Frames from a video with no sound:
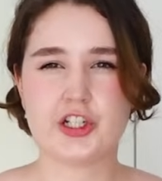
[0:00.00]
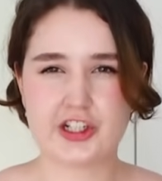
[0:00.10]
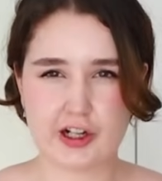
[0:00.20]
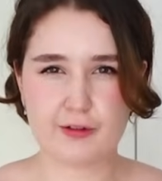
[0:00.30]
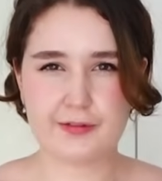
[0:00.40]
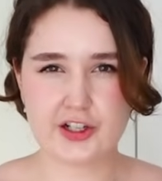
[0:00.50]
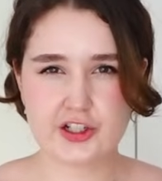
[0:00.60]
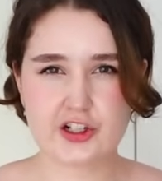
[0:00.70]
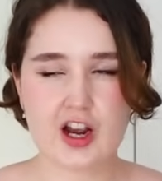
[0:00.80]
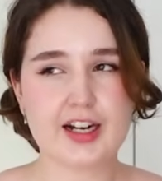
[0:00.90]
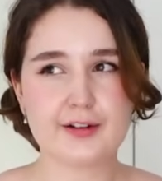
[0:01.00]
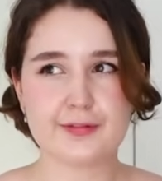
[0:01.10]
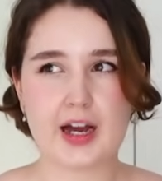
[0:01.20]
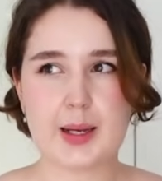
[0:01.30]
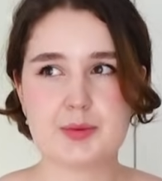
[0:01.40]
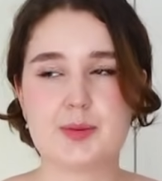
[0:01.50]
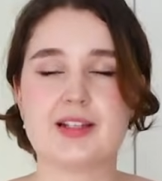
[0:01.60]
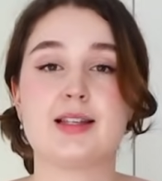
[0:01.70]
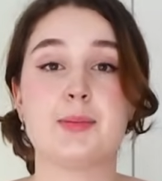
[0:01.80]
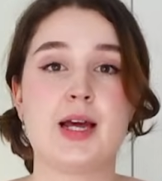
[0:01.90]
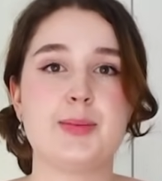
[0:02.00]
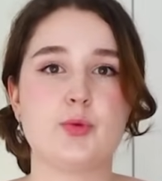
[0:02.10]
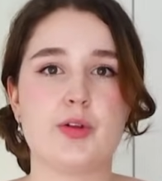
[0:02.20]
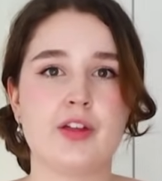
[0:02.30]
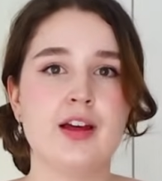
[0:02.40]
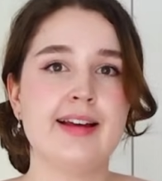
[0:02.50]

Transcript: shellfish kind of vibes, because sometimes with